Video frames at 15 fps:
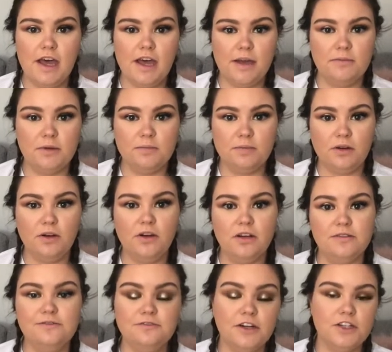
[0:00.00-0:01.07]

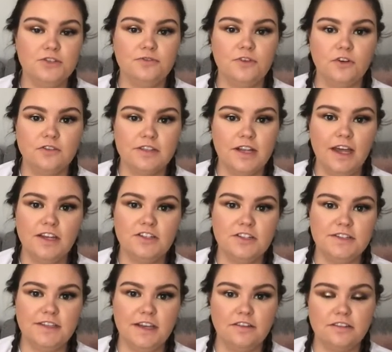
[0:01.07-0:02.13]
apply fresh false
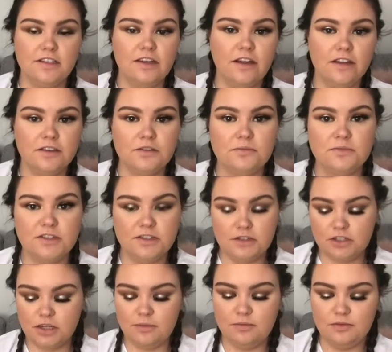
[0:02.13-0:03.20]
lashes, how to cut them to the
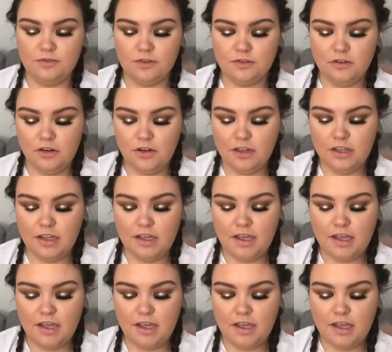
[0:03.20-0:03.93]
shape of your eye,